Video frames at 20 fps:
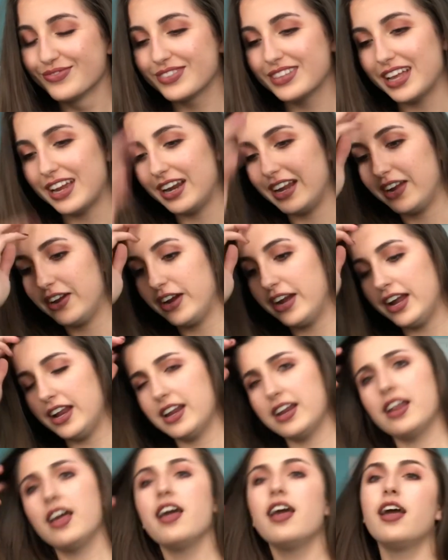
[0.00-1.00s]
that I
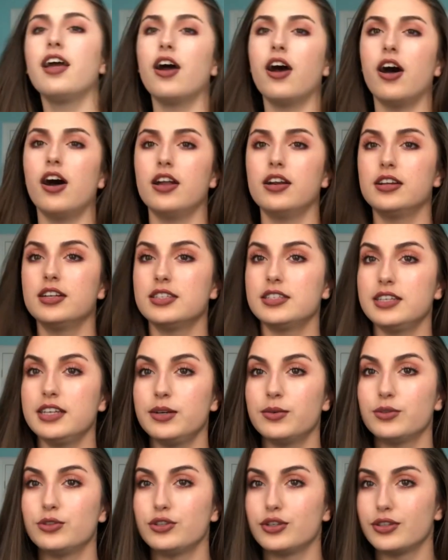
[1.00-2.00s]
created. Honestly, it
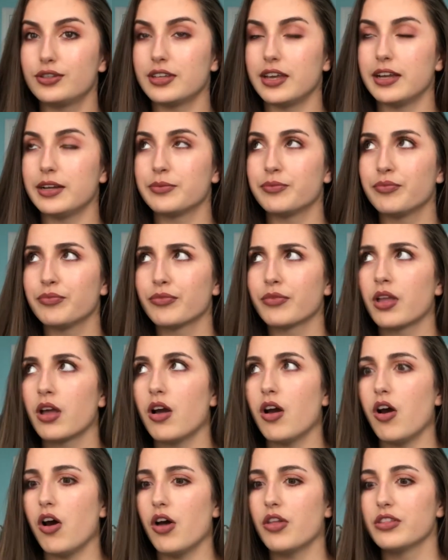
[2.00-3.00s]
was just like
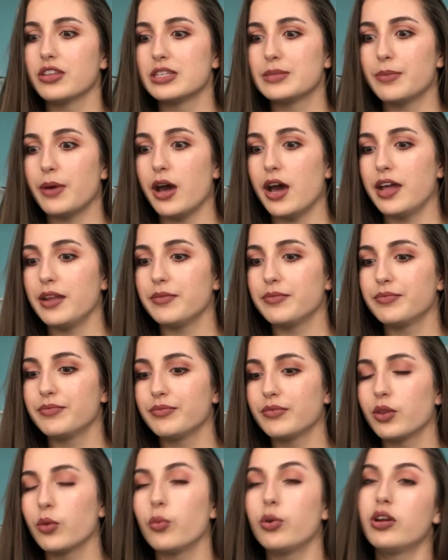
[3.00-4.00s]
on the spot,
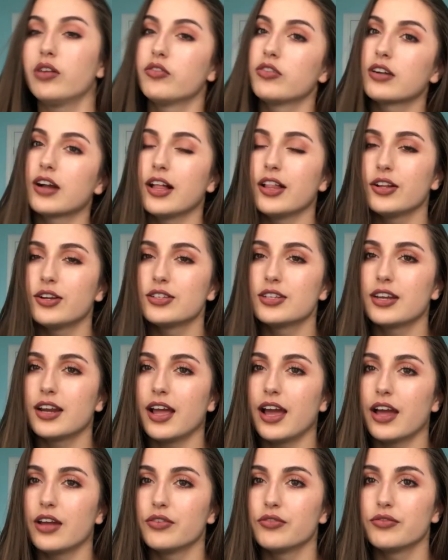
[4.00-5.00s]
whatever colors that I
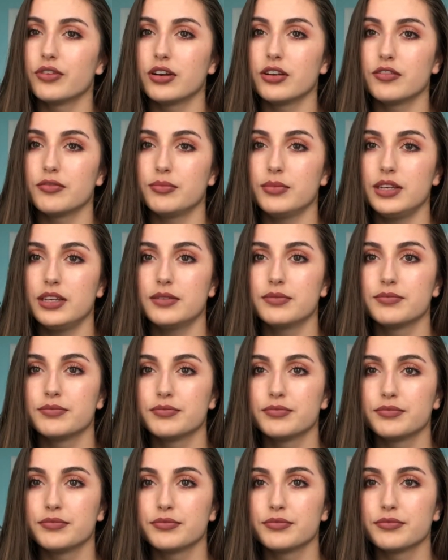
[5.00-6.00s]
had in front of me
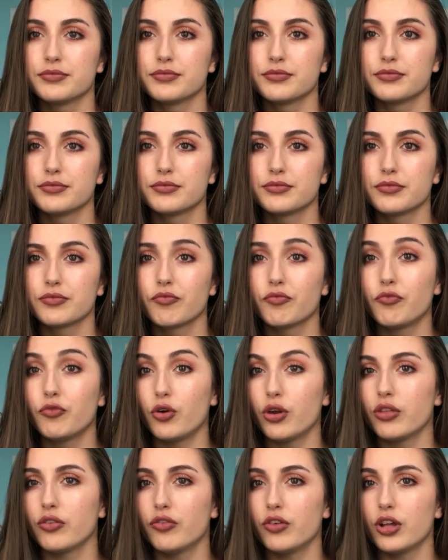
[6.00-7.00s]

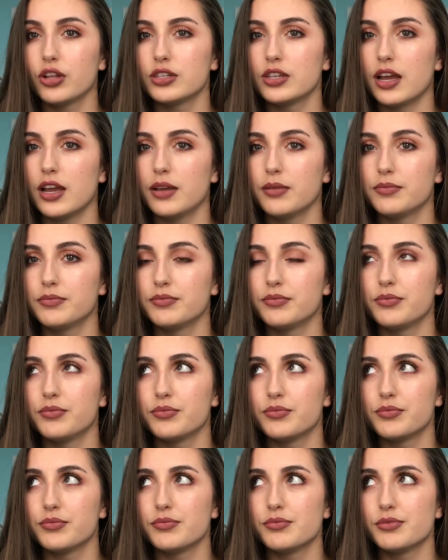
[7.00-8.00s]
for the fall time.
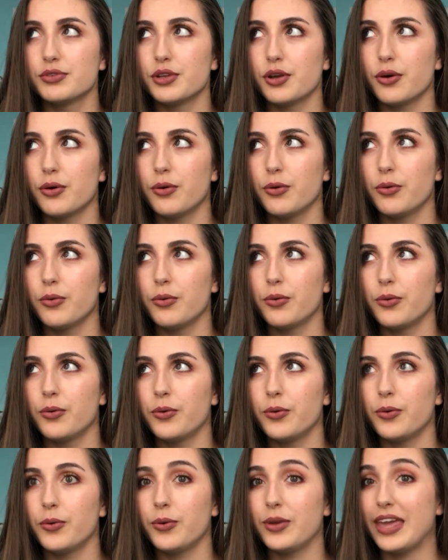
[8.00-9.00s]

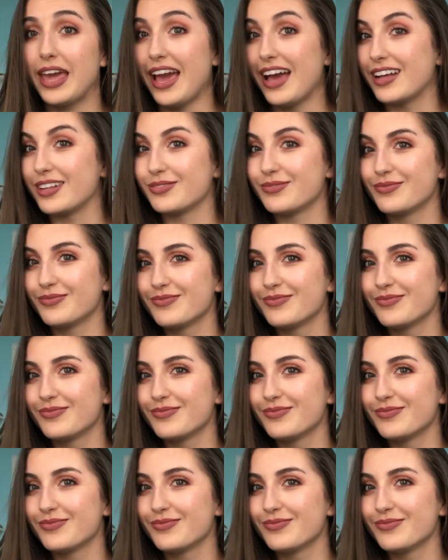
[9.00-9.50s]
So yeah,